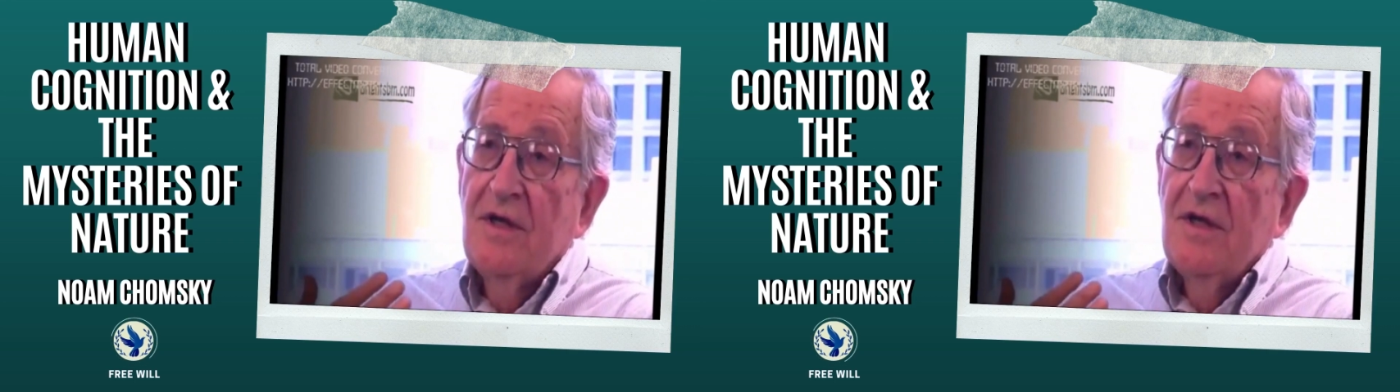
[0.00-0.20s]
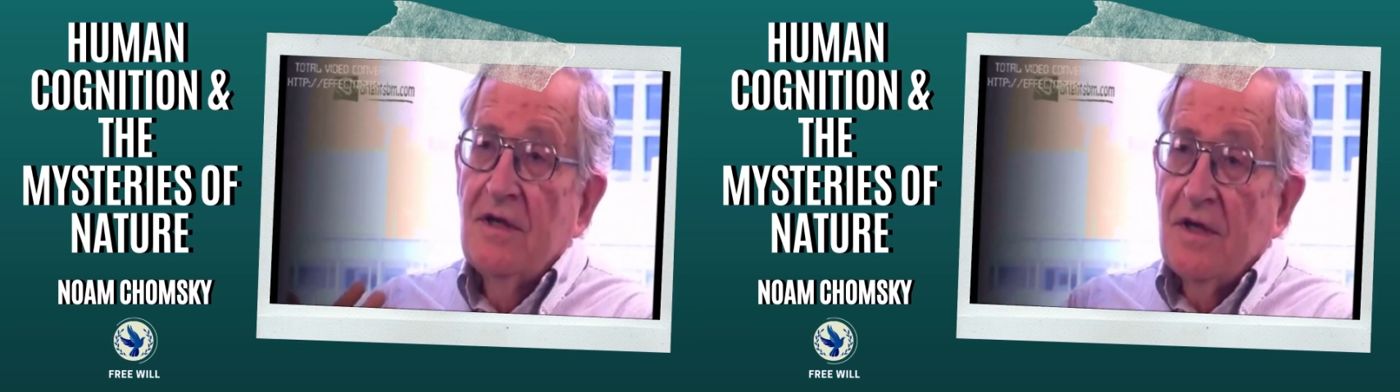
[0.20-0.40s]

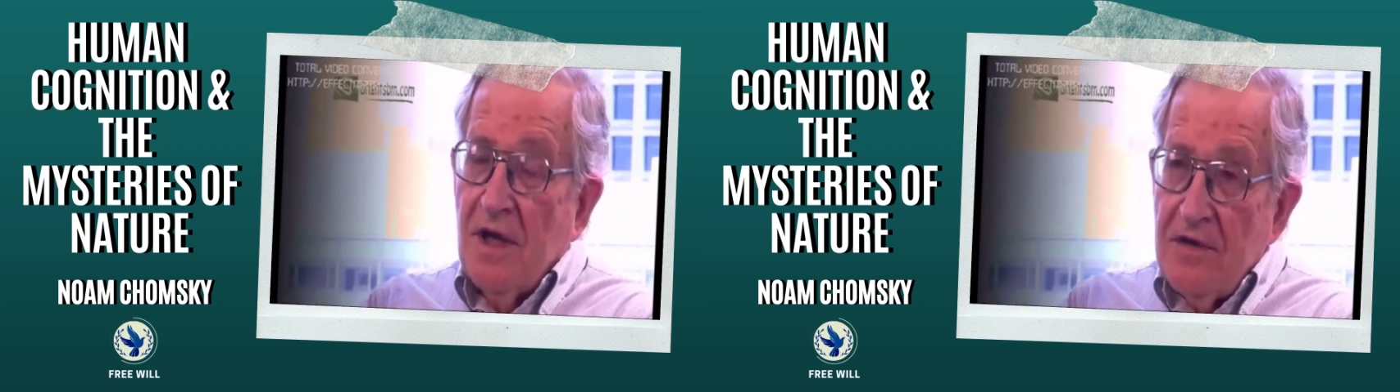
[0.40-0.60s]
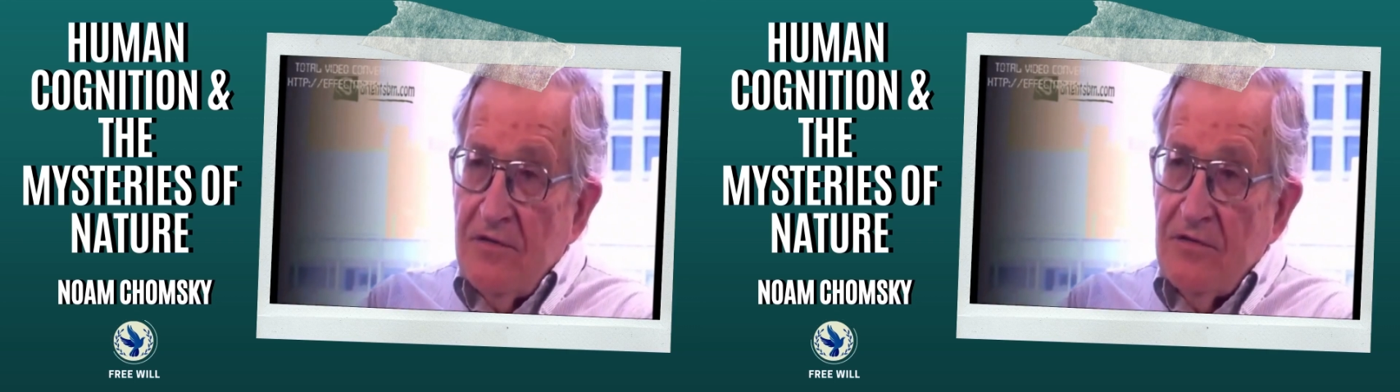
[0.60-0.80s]
that
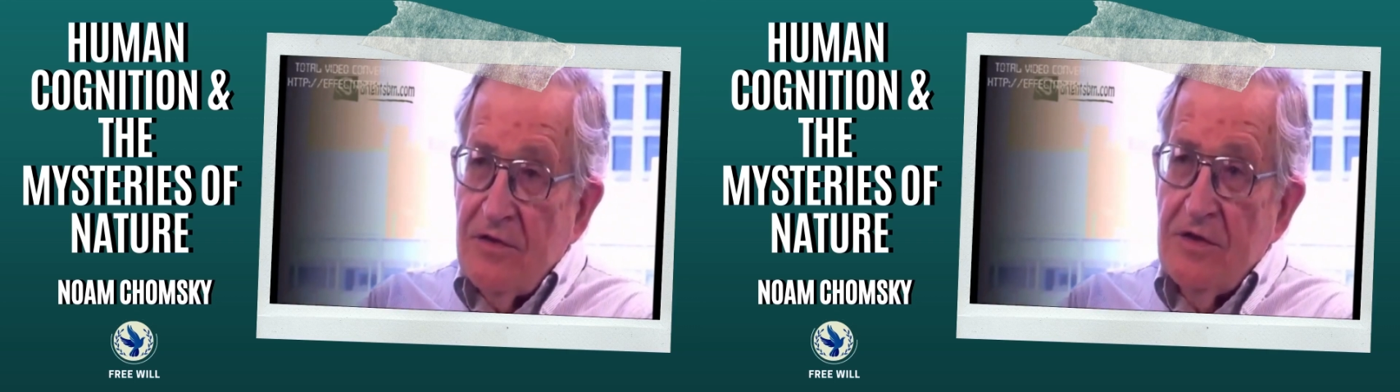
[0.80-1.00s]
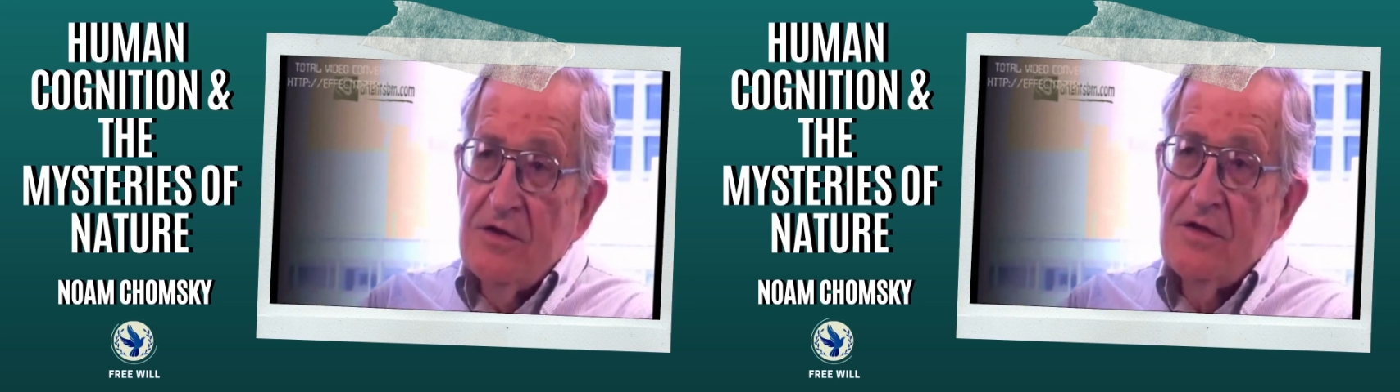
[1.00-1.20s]

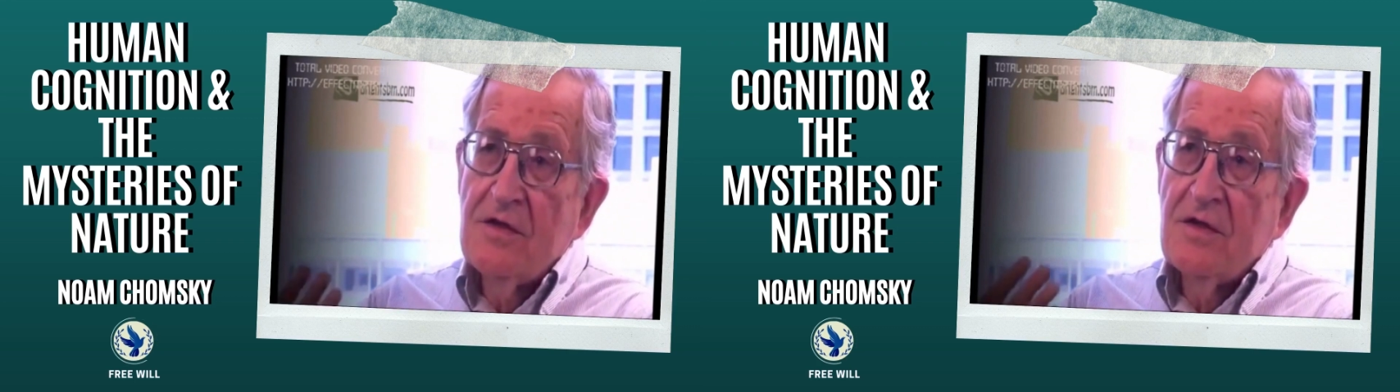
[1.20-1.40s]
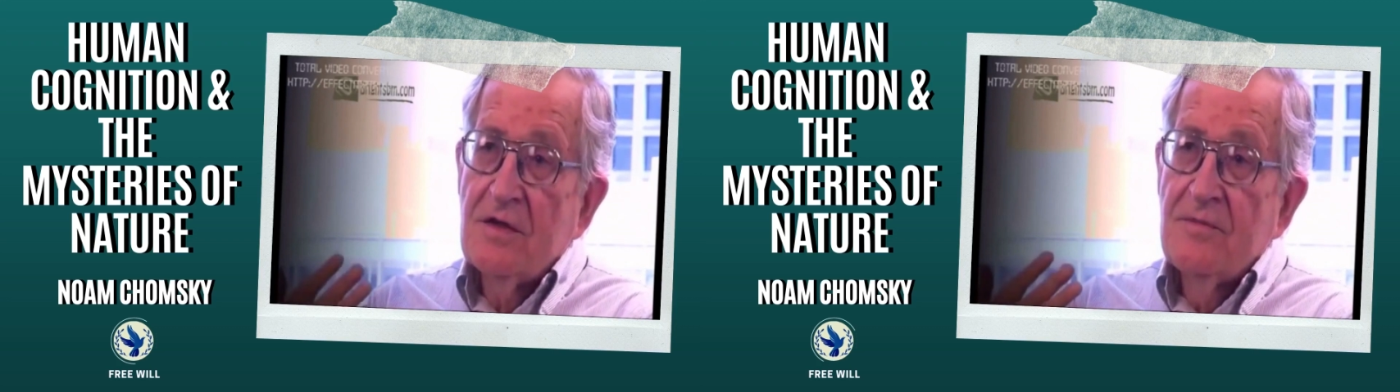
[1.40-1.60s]
life
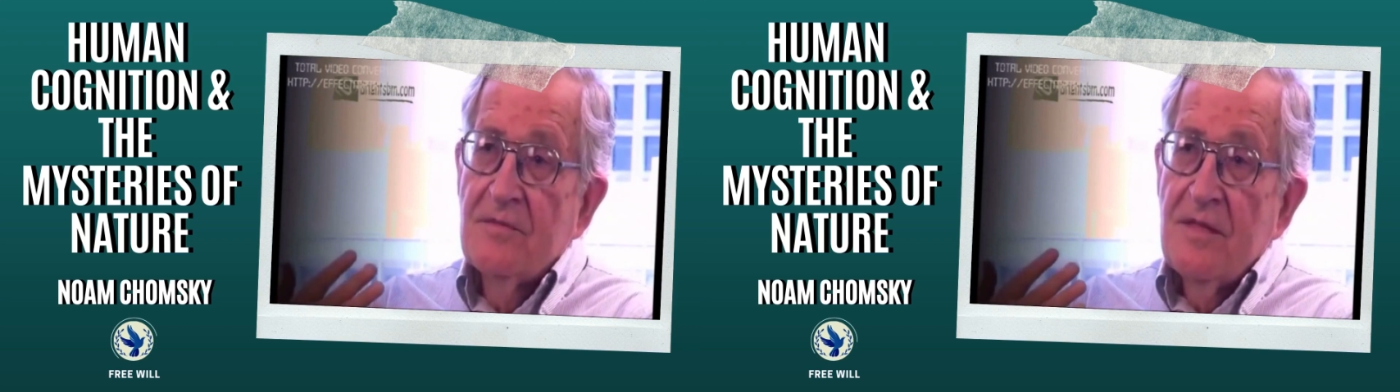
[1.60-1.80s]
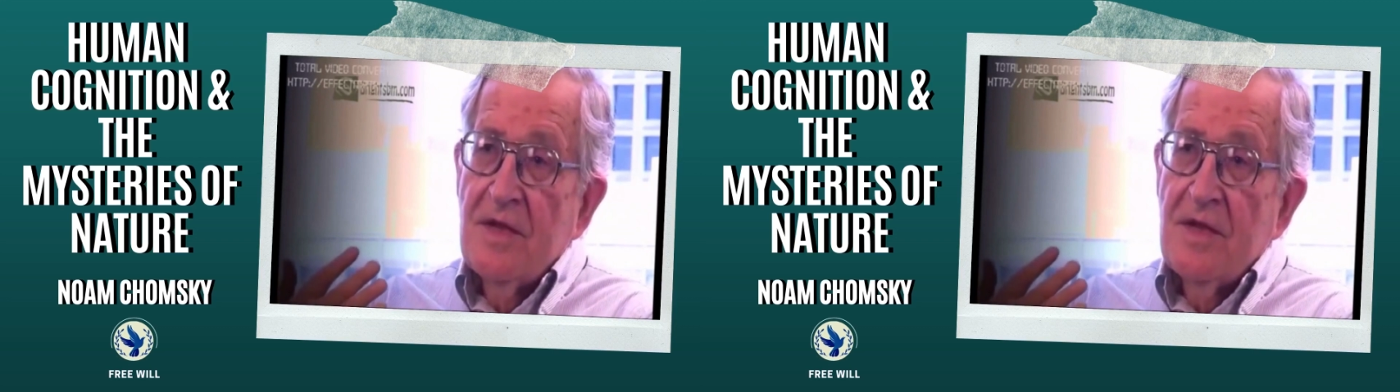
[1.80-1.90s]
is